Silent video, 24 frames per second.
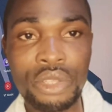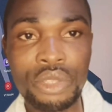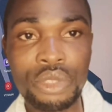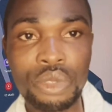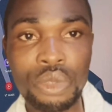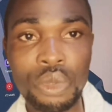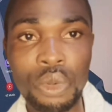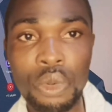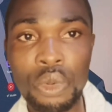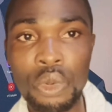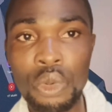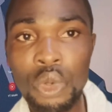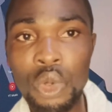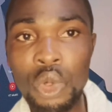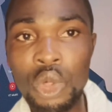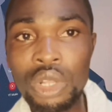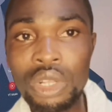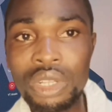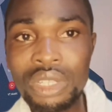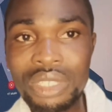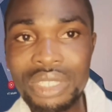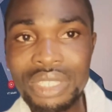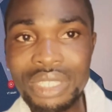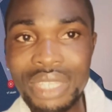So
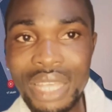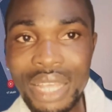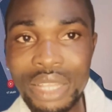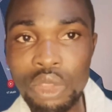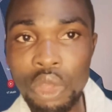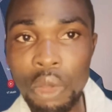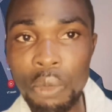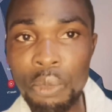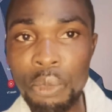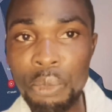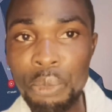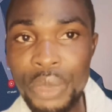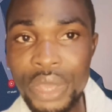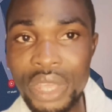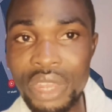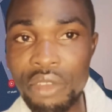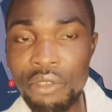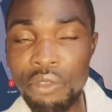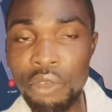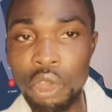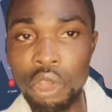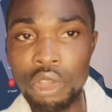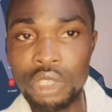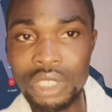set up
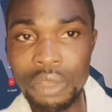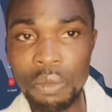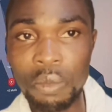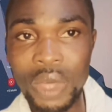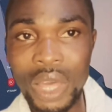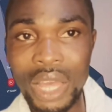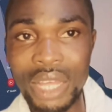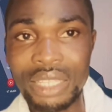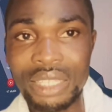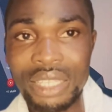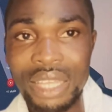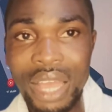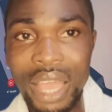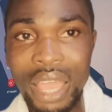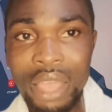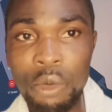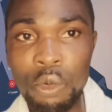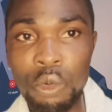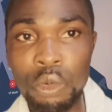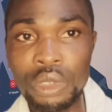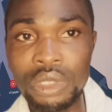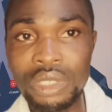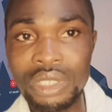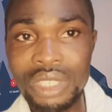PIN for your SIM card. I
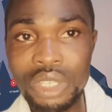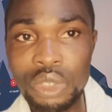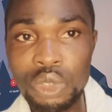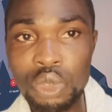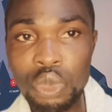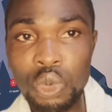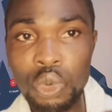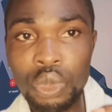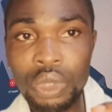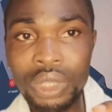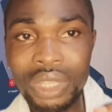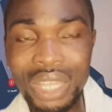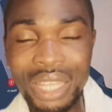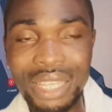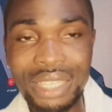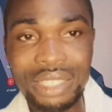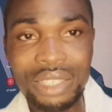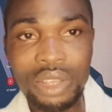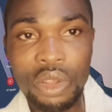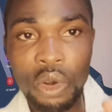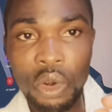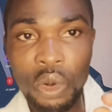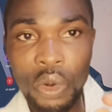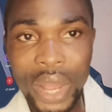will teach you
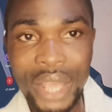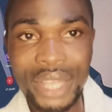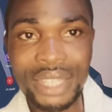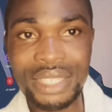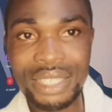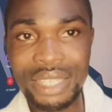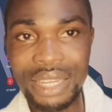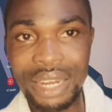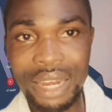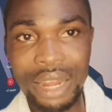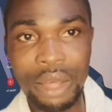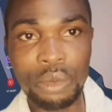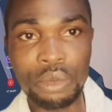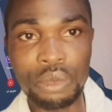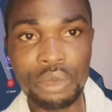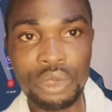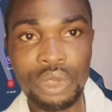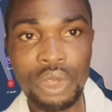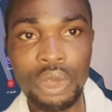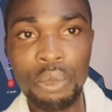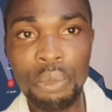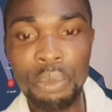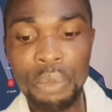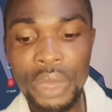this right now.
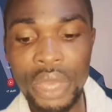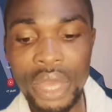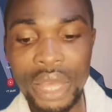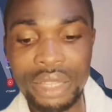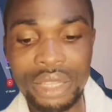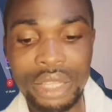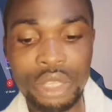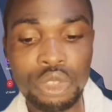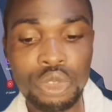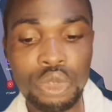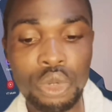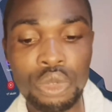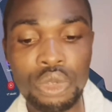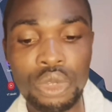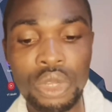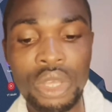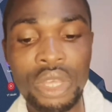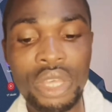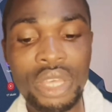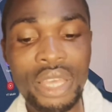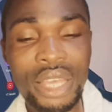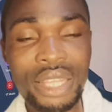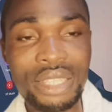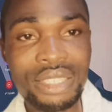Pay attention,
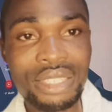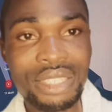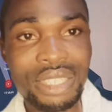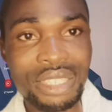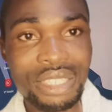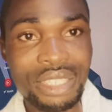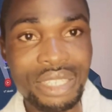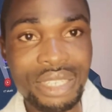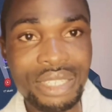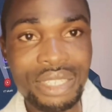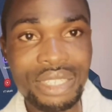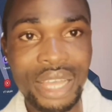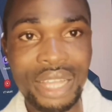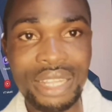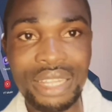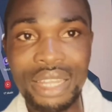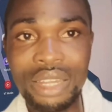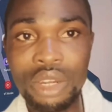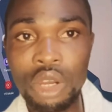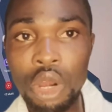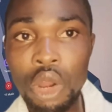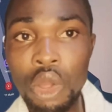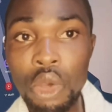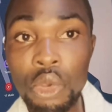get the gist, and
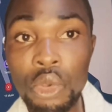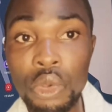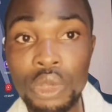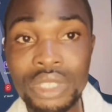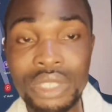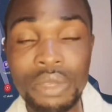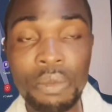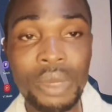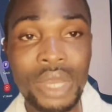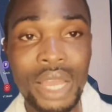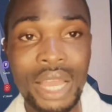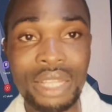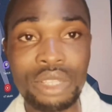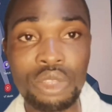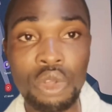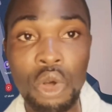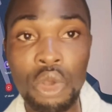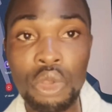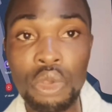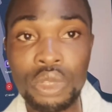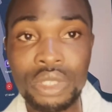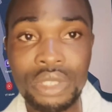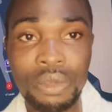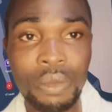then lock your SIM card,
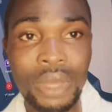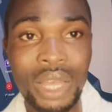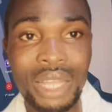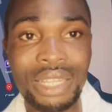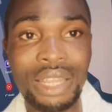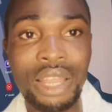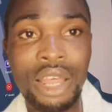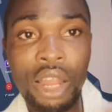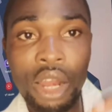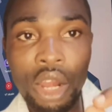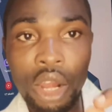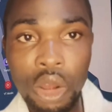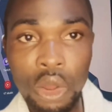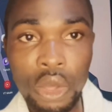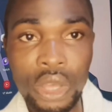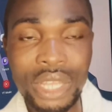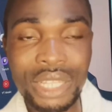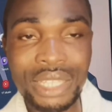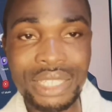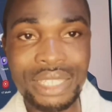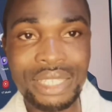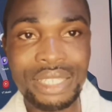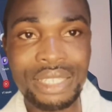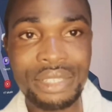all your SIM card, lock
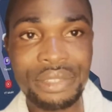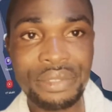it.